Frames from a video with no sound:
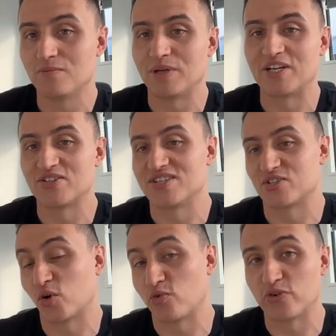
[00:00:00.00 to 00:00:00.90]
because he's
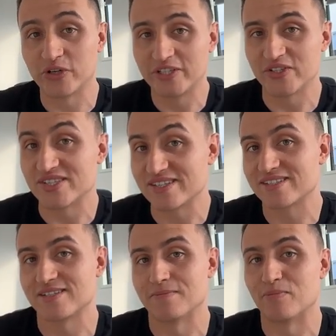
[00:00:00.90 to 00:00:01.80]
got a very good
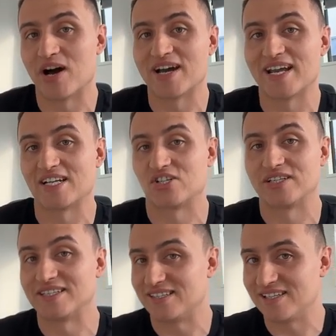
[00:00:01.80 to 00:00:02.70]
system behind
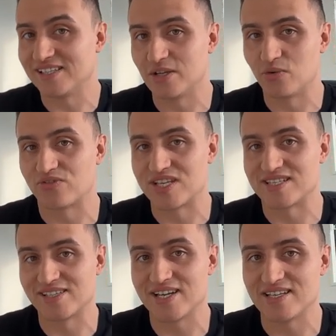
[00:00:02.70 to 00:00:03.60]
actually dealing with these
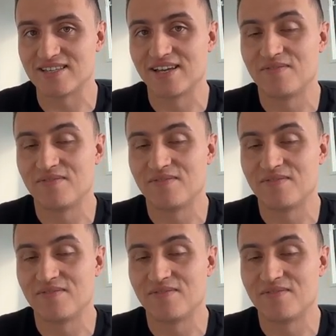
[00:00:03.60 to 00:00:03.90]
leads